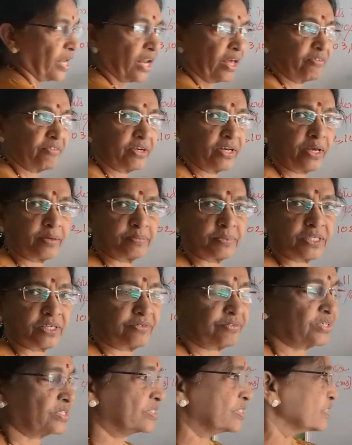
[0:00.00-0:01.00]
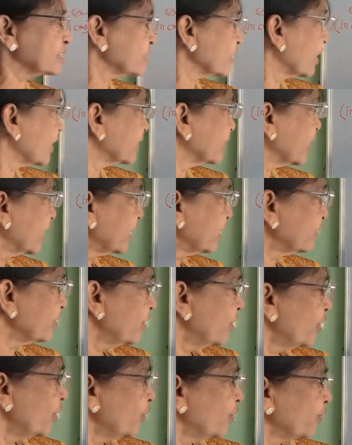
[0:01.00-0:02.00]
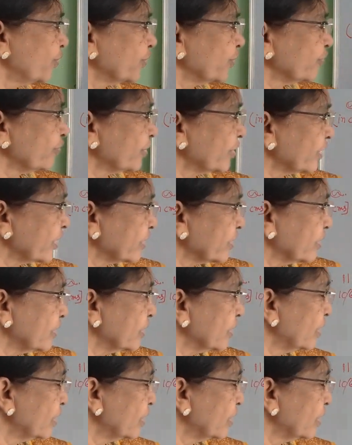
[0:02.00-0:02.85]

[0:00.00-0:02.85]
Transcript: 11 observations are there. We were